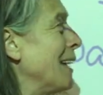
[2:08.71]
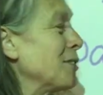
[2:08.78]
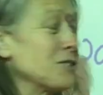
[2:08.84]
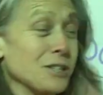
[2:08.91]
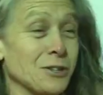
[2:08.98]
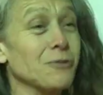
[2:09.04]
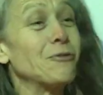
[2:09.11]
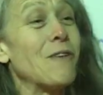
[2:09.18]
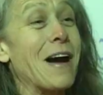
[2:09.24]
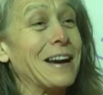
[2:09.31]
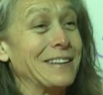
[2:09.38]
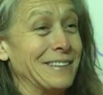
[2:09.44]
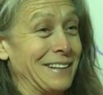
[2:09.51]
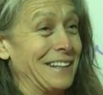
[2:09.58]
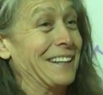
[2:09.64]
Just
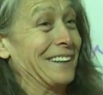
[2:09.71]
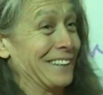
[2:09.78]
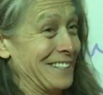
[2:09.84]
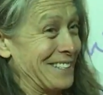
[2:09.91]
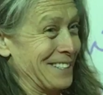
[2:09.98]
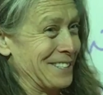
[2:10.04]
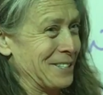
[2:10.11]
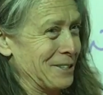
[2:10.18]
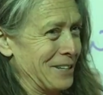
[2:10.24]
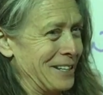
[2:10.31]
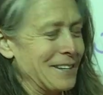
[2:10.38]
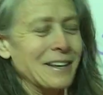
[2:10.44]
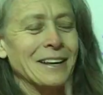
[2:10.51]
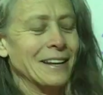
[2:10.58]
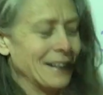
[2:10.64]
find it and listen to
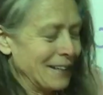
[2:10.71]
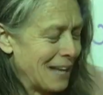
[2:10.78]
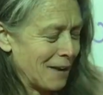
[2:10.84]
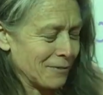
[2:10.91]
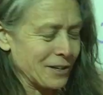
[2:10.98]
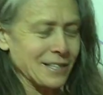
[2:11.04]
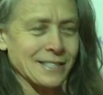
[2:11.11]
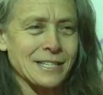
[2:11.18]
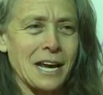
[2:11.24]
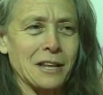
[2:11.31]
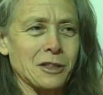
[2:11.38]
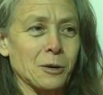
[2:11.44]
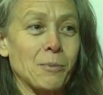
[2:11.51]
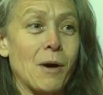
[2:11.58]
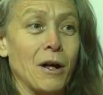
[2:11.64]
it. Have kids
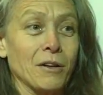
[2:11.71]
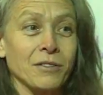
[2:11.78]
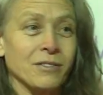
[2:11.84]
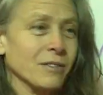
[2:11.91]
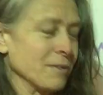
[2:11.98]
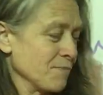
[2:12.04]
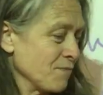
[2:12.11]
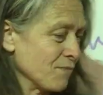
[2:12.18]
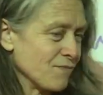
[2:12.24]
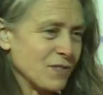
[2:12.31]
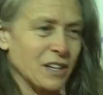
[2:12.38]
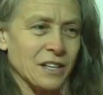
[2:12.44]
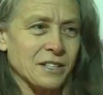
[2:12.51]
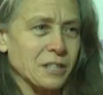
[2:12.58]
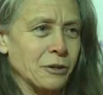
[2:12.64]
take their pulse.
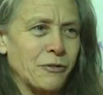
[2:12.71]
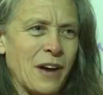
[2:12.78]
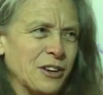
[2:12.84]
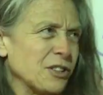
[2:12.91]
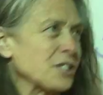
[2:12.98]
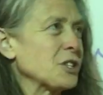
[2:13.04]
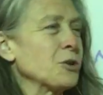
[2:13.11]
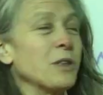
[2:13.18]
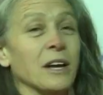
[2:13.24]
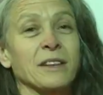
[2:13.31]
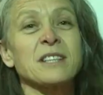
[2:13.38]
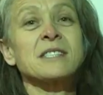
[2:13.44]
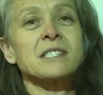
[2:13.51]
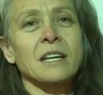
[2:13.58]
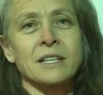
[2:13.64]
Easy to find. Just do like
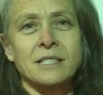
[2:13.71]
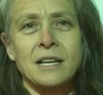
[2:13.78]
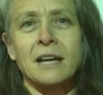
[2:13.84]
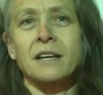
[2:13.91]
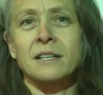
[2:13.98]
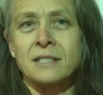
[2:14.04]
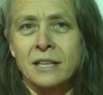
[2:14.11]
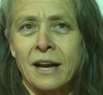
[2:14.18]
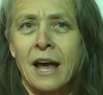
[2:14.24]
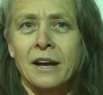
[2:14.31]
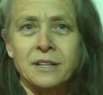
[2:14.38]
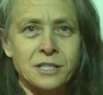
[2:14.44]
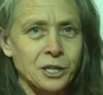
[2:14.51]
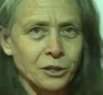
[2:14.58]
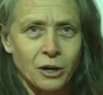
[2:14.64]
the 6 seconds and add
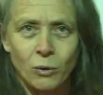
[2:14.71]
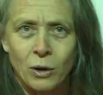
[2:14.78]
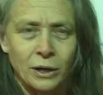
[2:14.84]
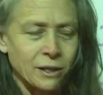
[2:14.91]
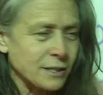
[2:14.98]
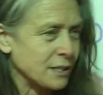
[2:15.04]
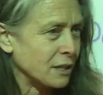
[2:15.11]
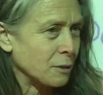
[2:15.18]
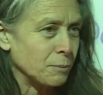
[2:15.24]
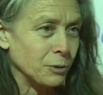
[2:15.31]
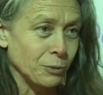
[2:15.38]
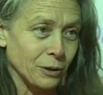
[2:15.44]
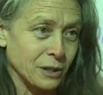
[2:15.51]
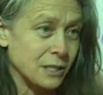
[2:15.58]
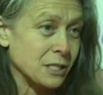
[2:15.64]
a 0 one because it can be
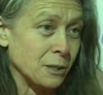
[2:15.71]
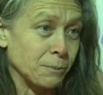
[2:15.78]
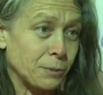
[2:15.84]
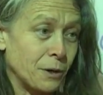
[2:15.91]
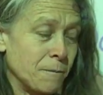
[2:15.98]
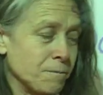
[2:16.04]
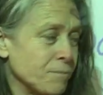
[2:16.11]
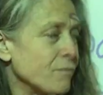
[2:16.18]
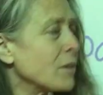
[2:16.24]
really simple.